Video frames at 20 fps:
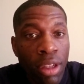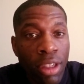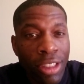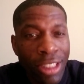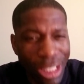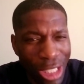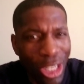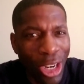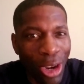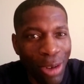
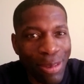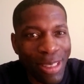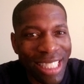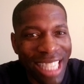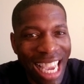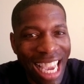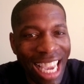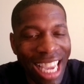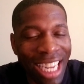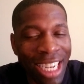You know what I'm
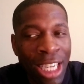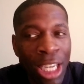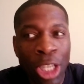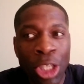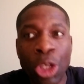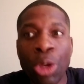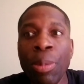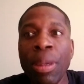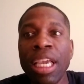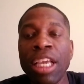saying?
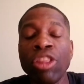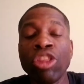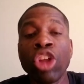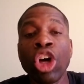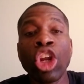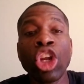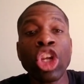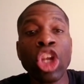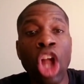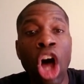You mean
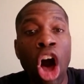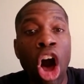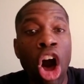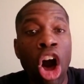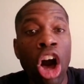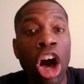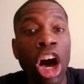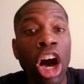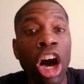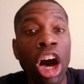the
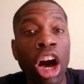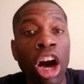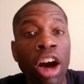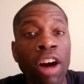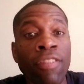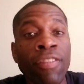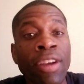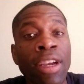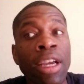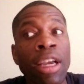law
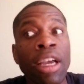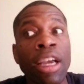of